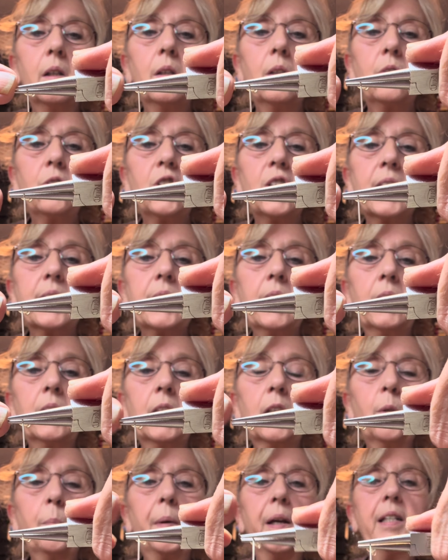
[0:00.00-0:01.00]
just a
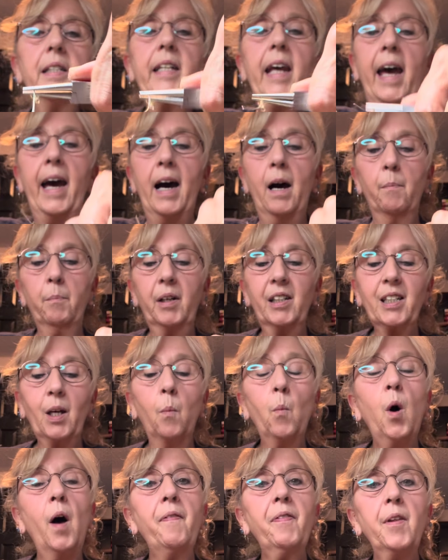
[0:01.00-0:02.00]
little bit down because I
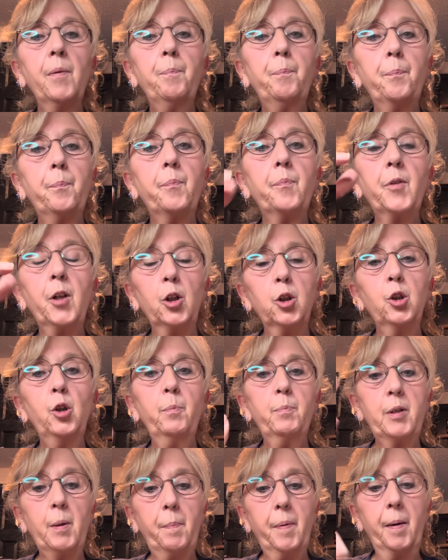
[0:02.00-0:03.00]
want the loop
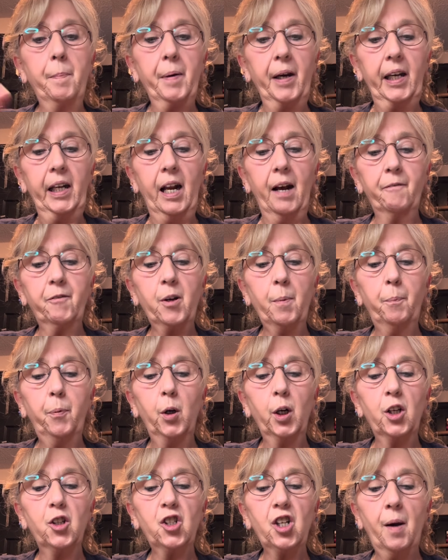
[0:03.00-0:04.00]
to be big enough to
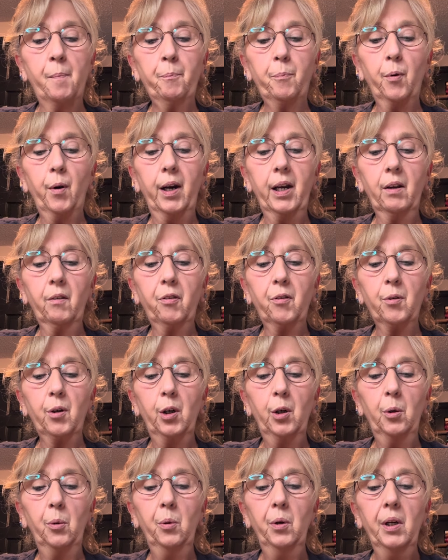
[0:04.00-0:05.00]
put a jump ring
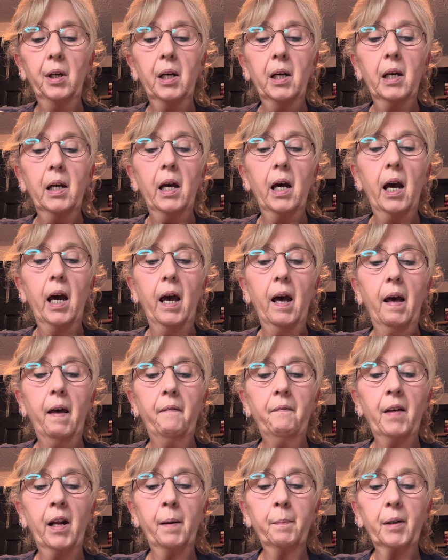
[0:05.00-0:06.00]
through. And
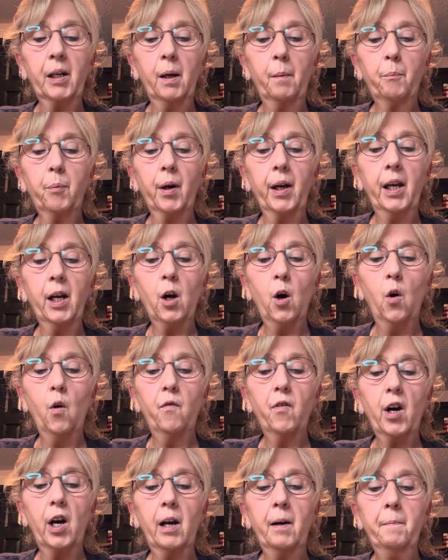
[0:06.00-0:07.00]
then I'm going to bring it
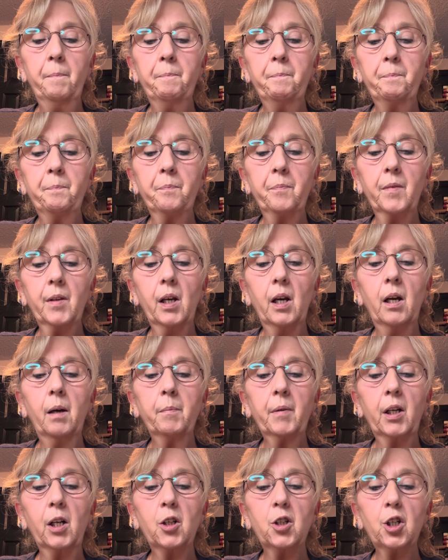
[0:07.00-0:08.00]
over. I'm
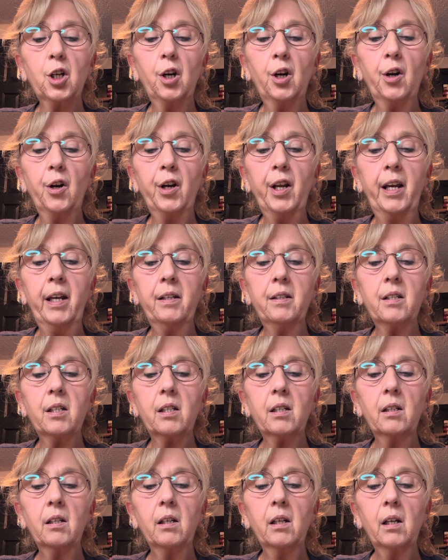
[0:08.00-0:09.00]
going to turn it
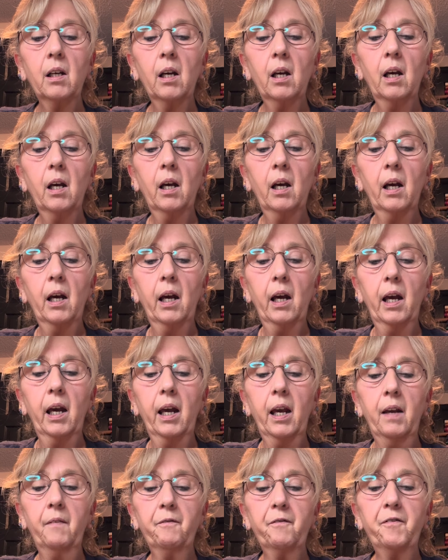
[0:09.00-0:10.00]

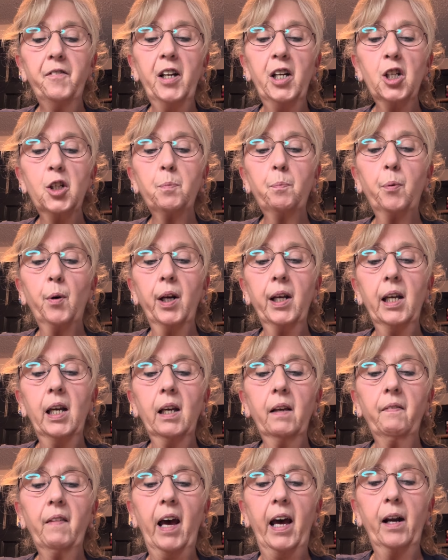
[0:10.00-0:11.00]
and finish
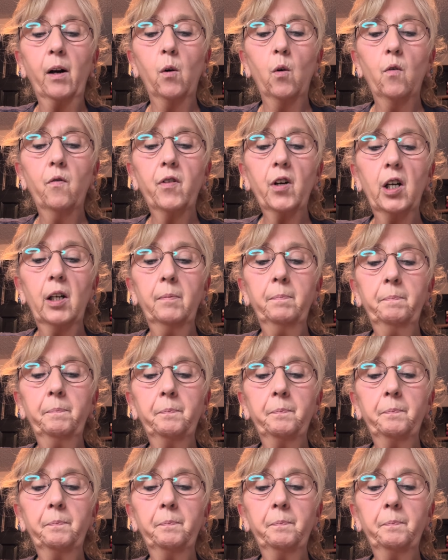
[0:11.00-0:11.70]
bringing that over.